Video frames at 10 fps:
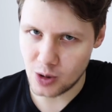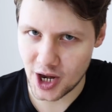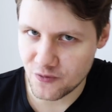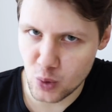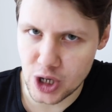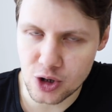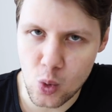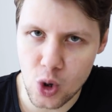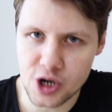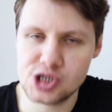a lot of weird
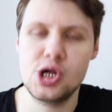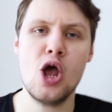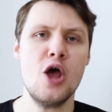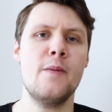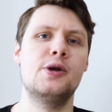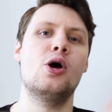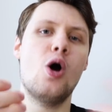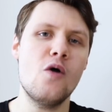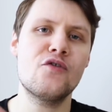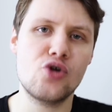quirks, but
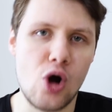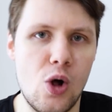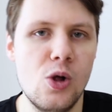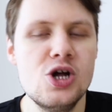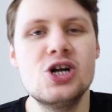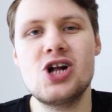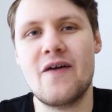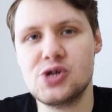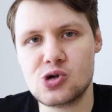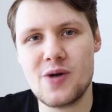overall,
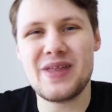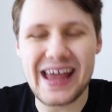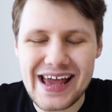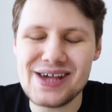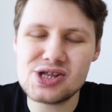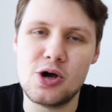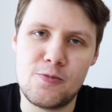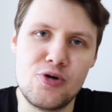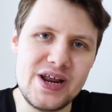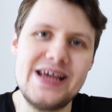JavaScript is a
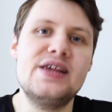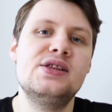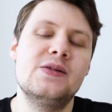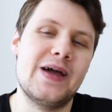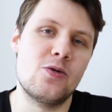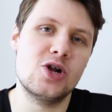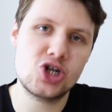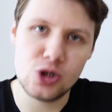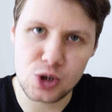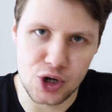pretty easy
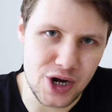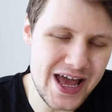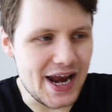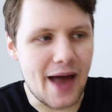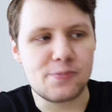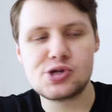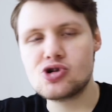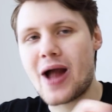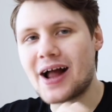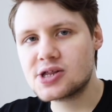language to learn. It
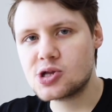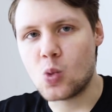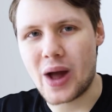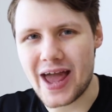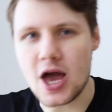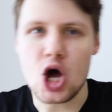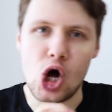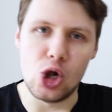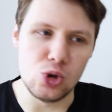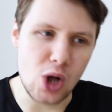abstracts away
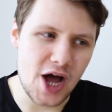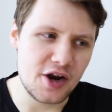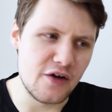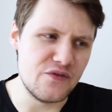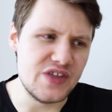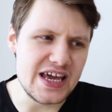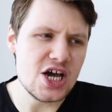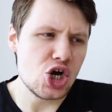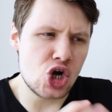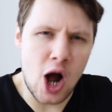a lot of the
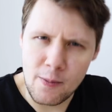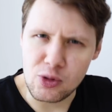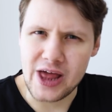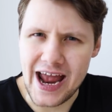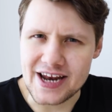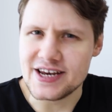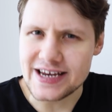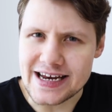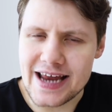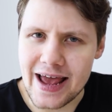complicated
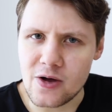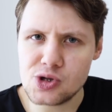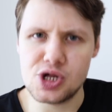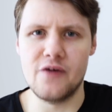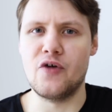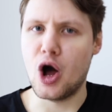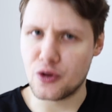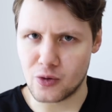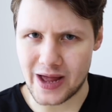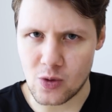details of
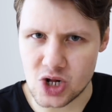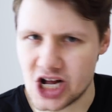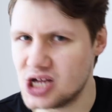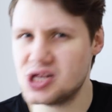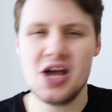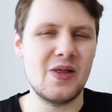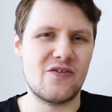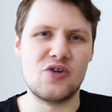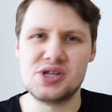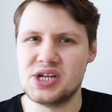other languages, like
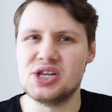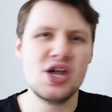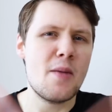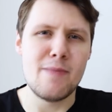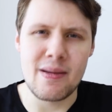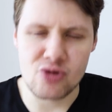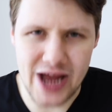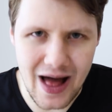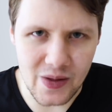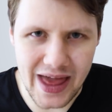for instance, memory
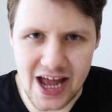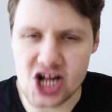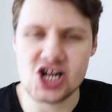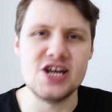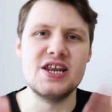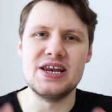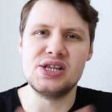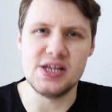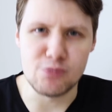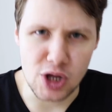allocation in
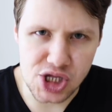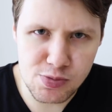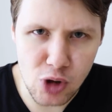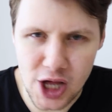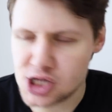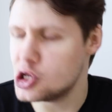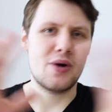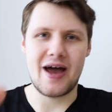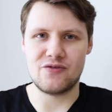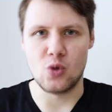C++. You
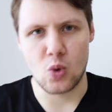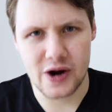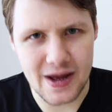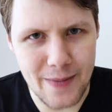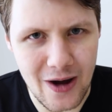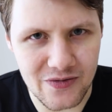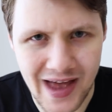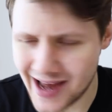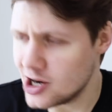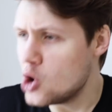don't have to worry about
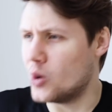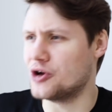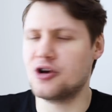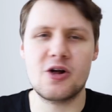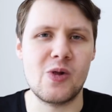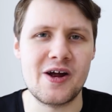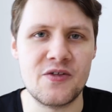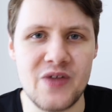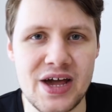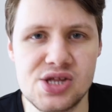that. When you're
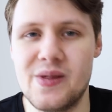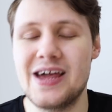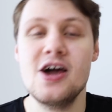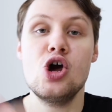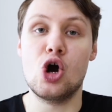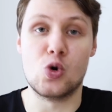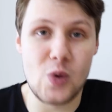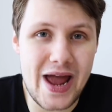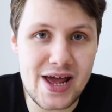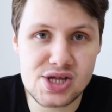declaring things like
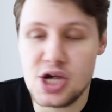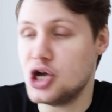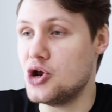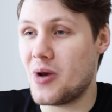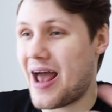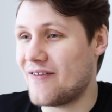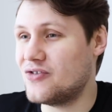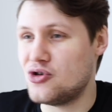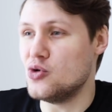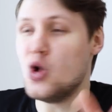arrays, you don't have
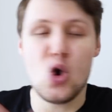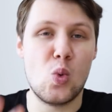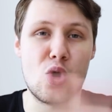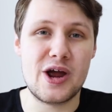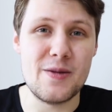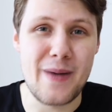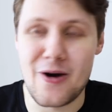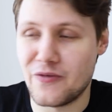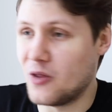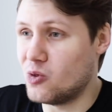to worry
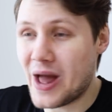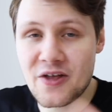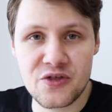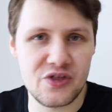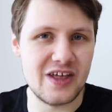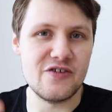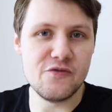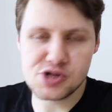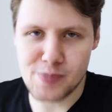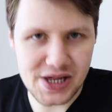about the length that
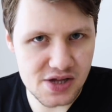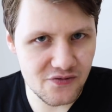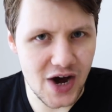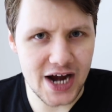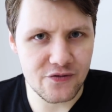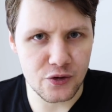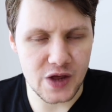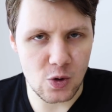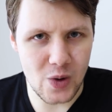you've specified for the